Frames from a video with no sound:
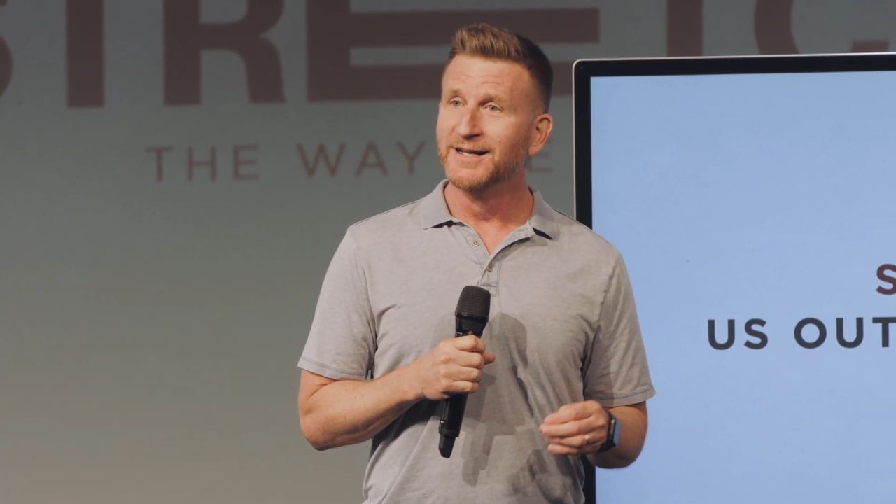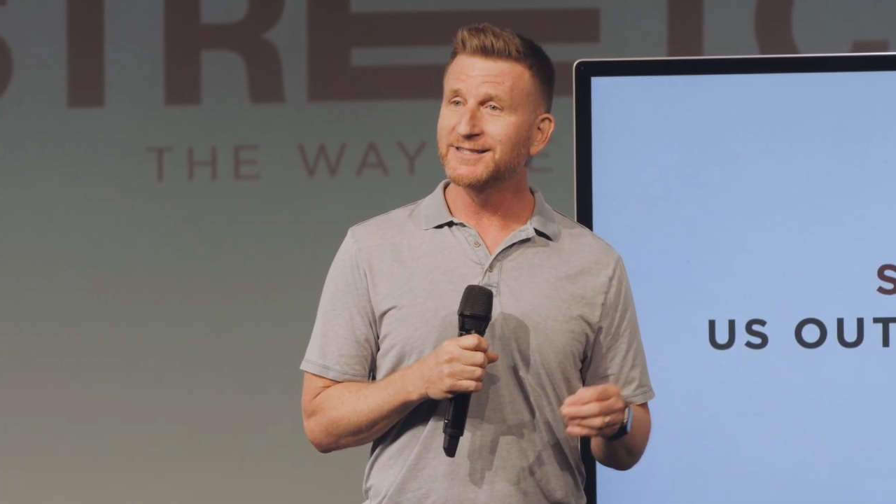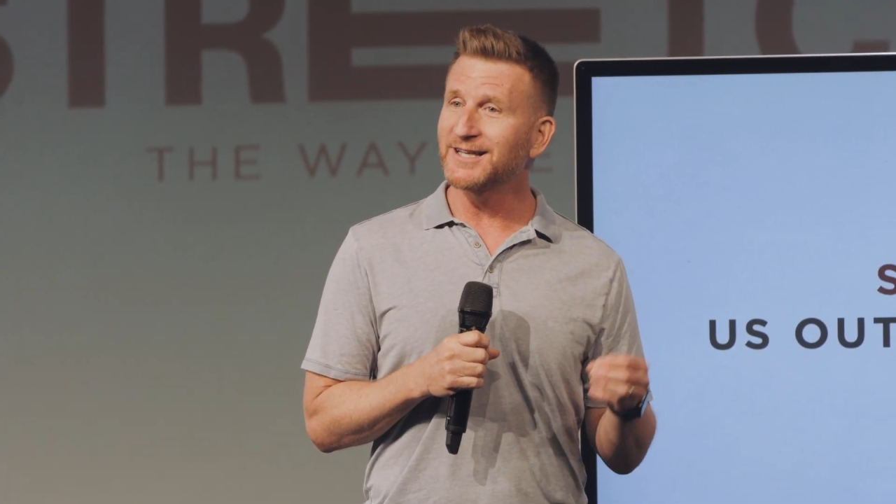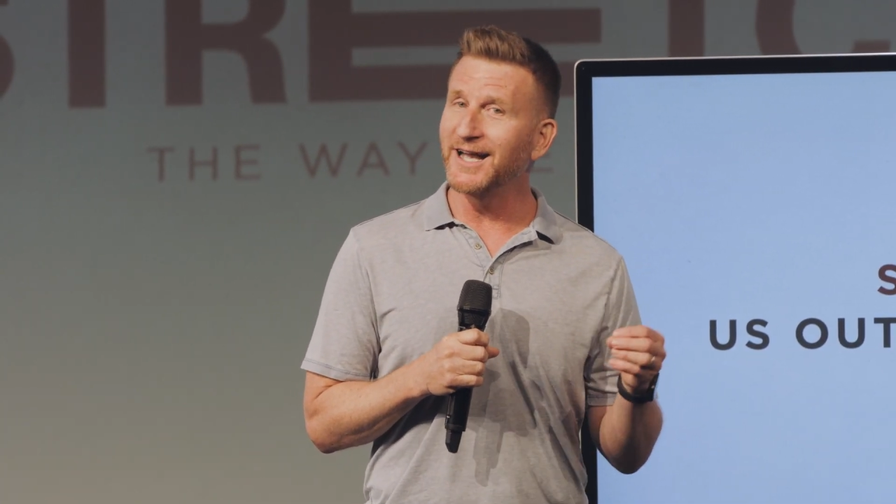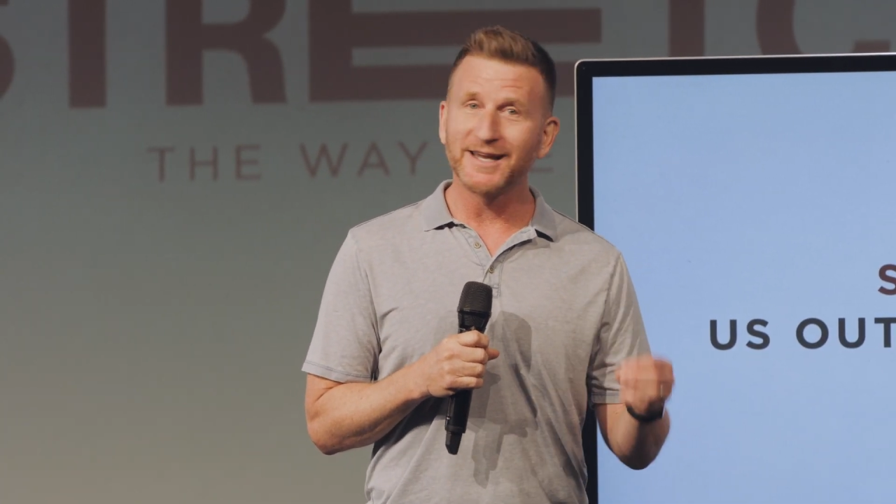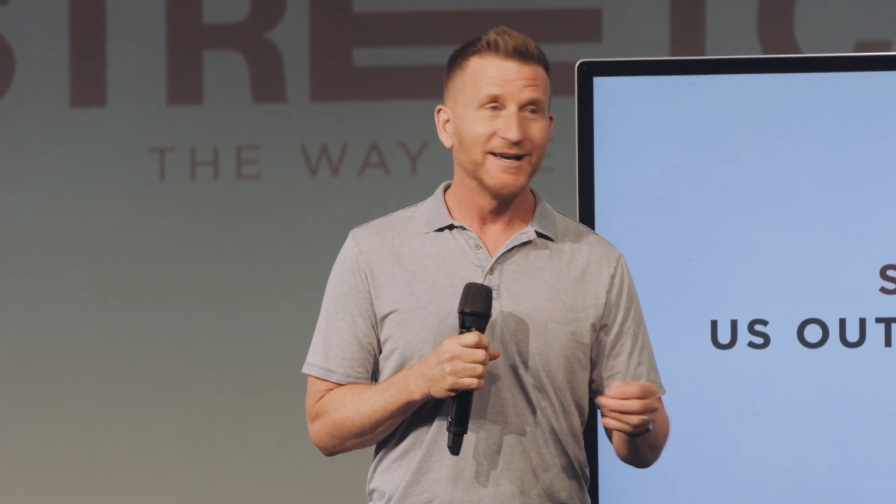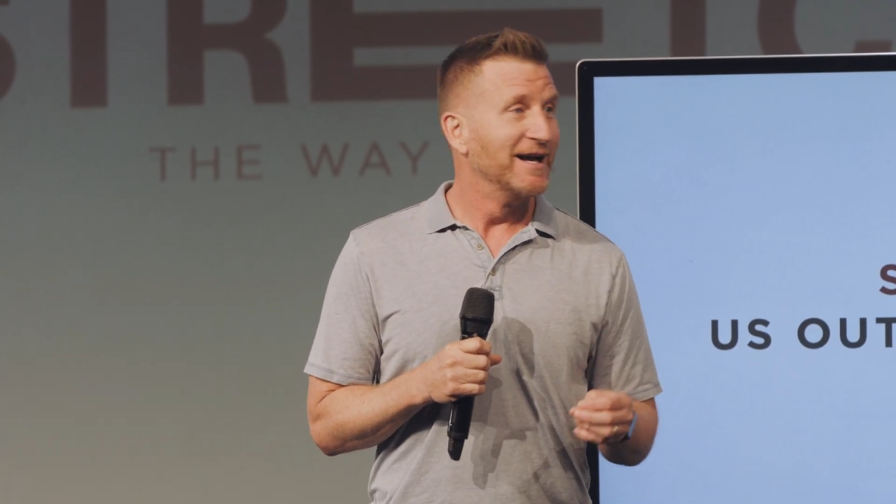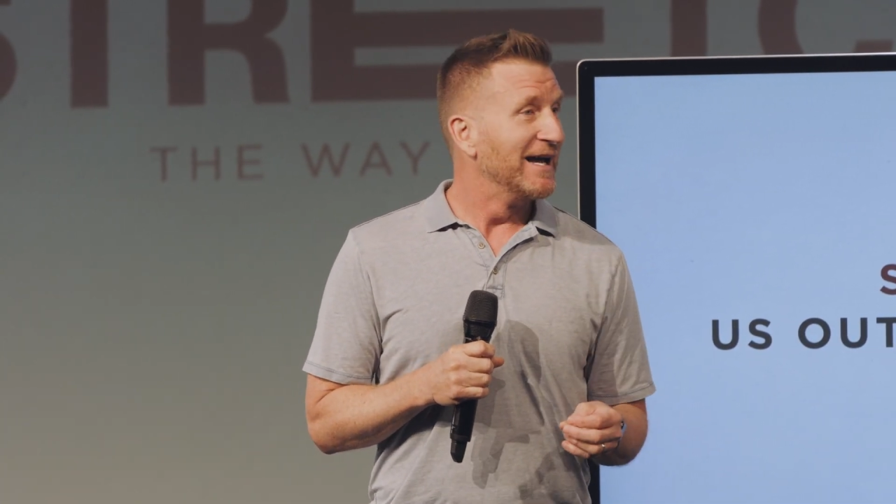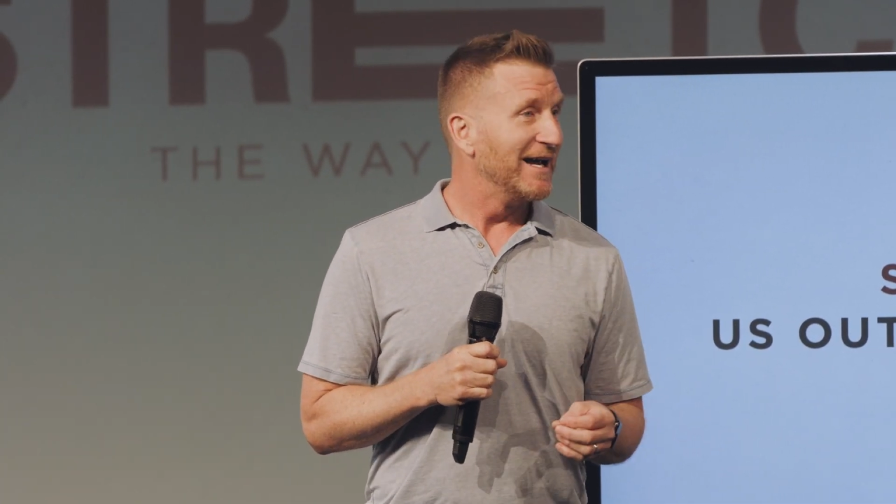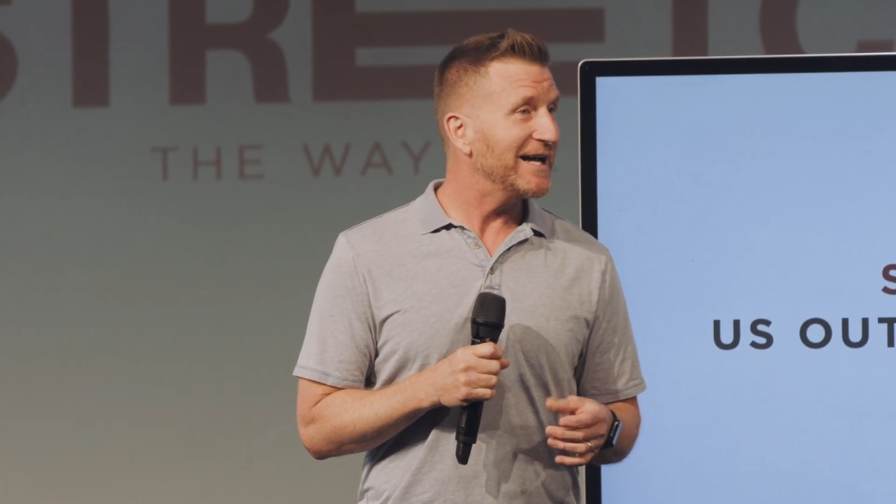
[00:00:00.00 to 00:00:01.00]
It's like,
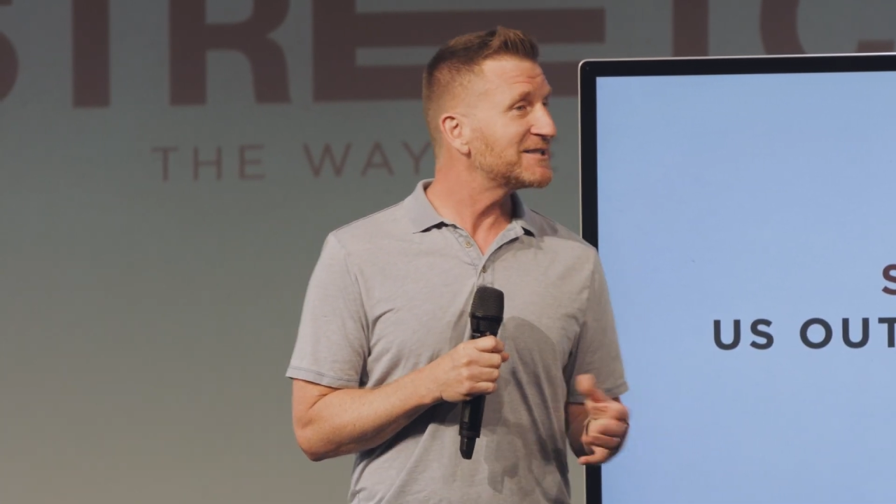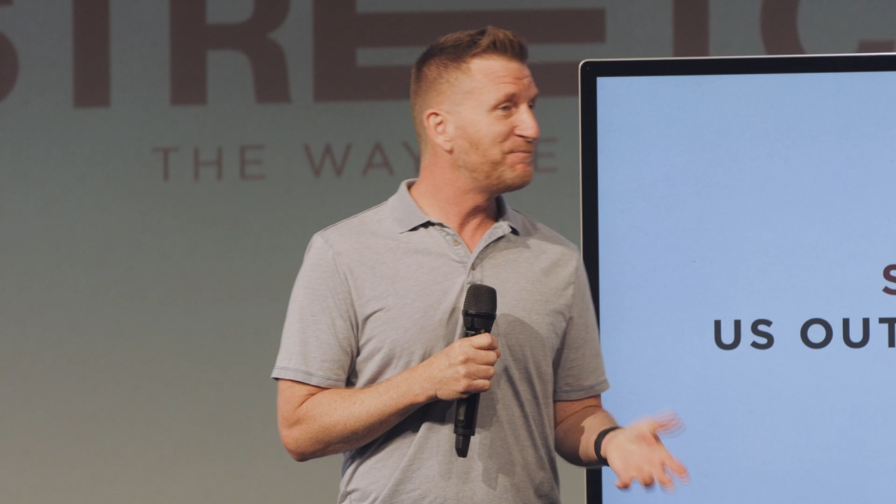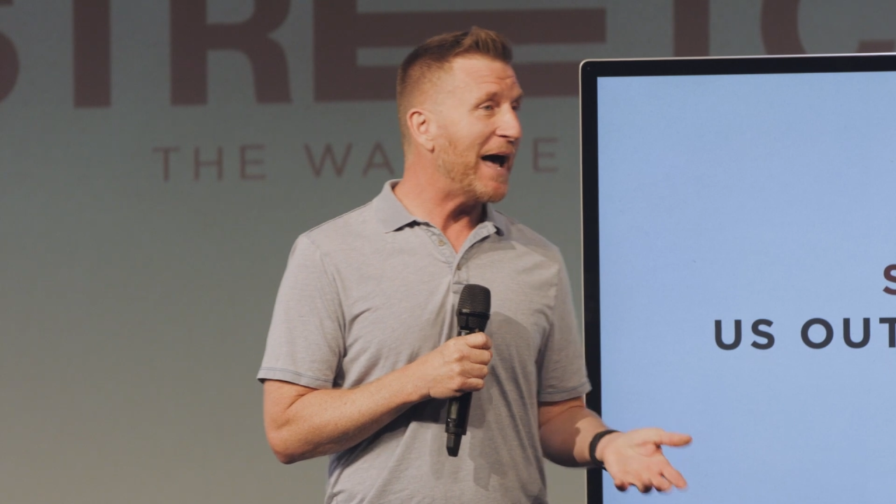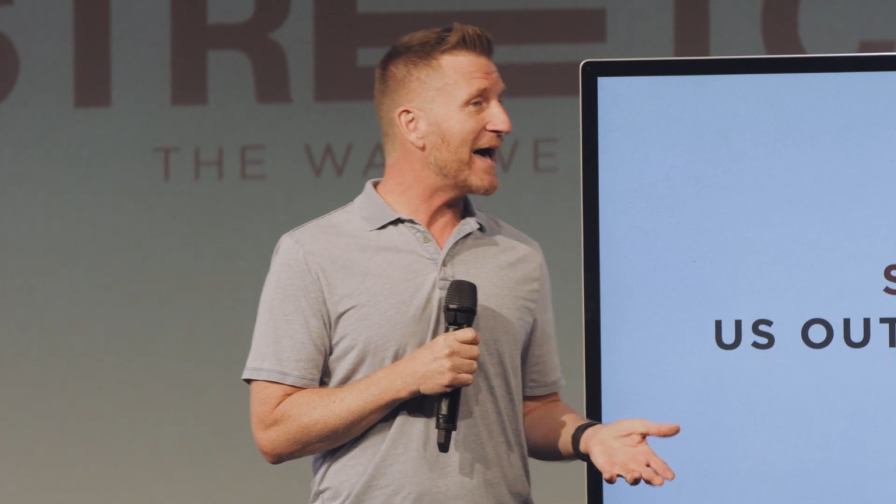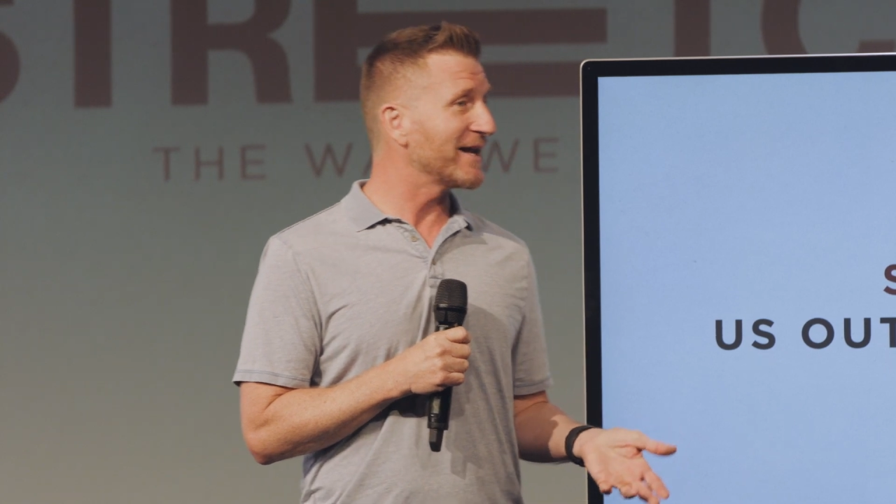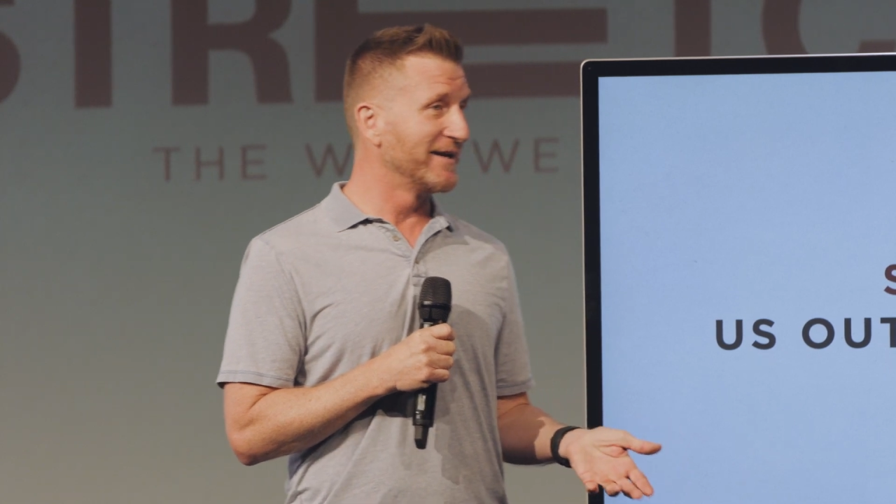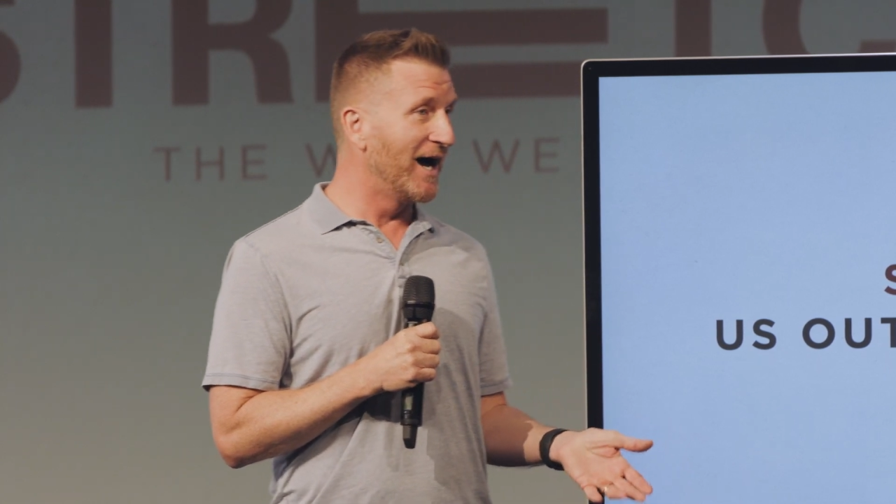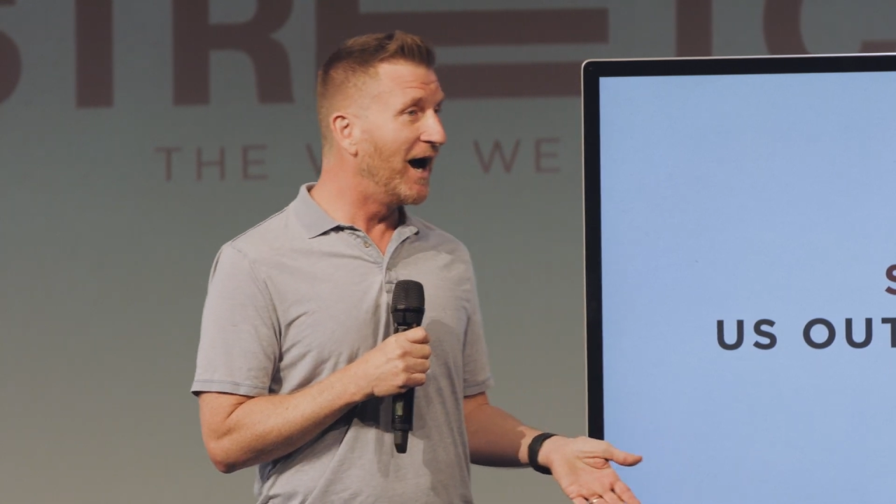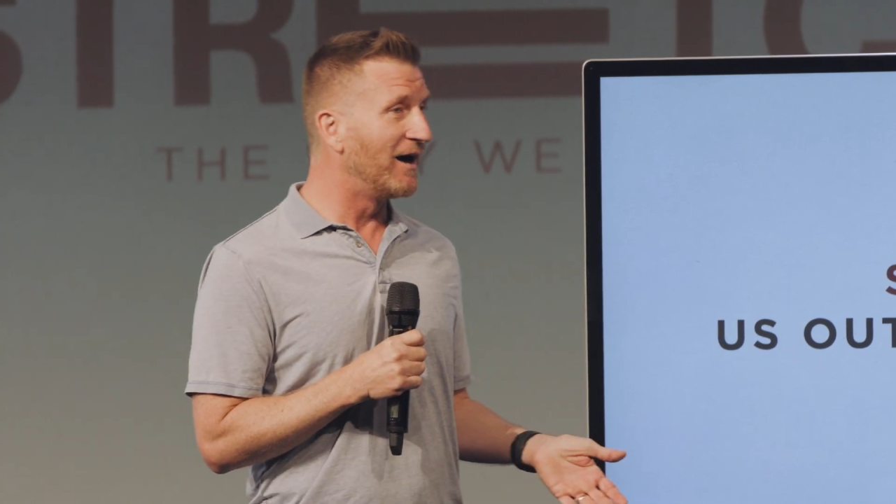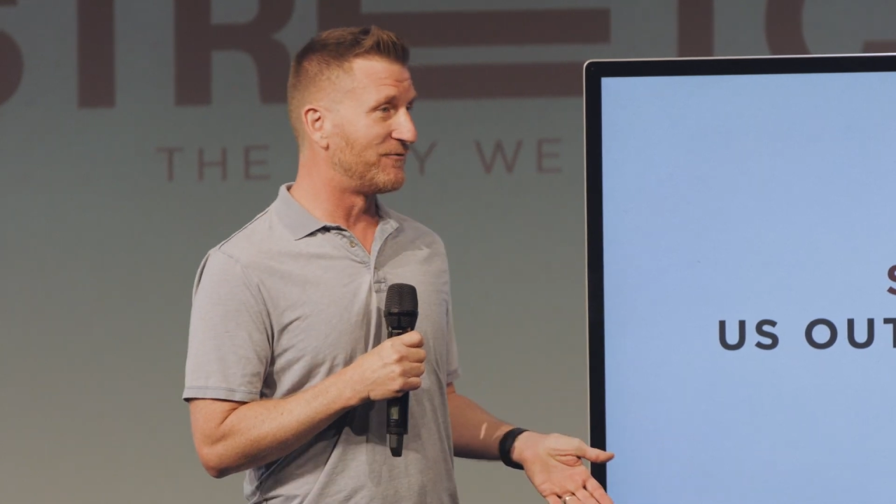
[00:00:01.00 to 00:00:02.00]
it's bad
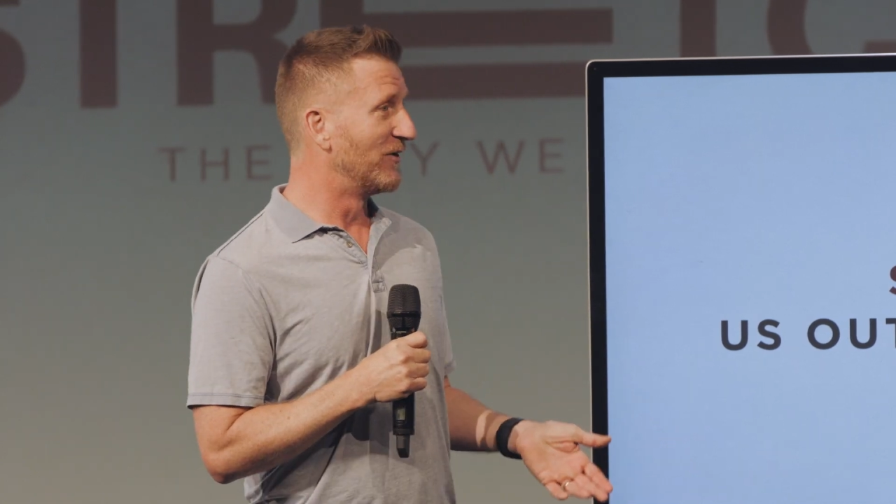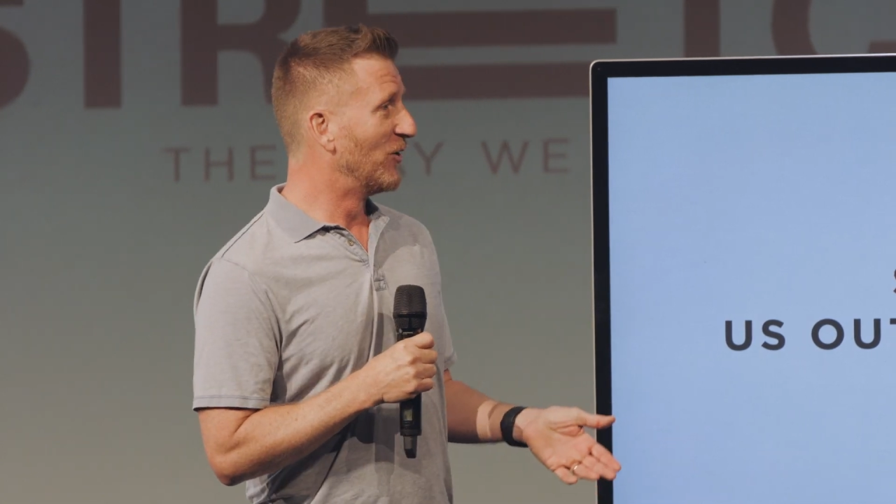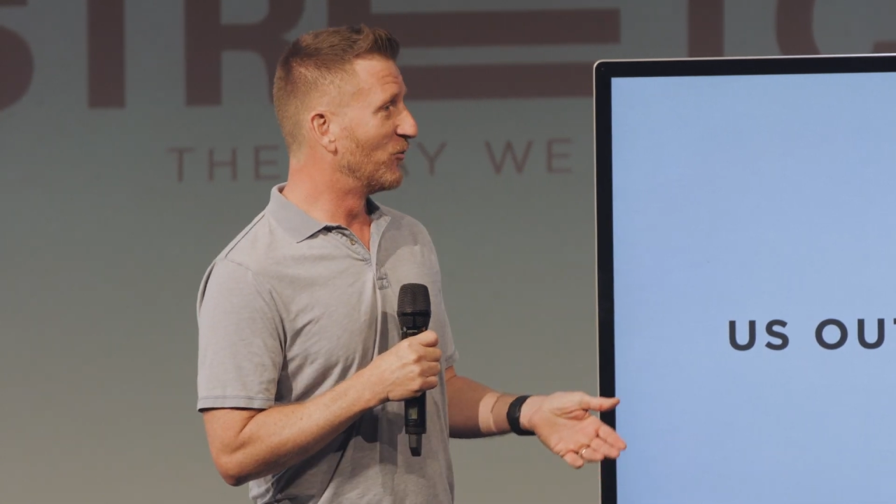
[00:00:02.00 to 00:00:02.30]
enough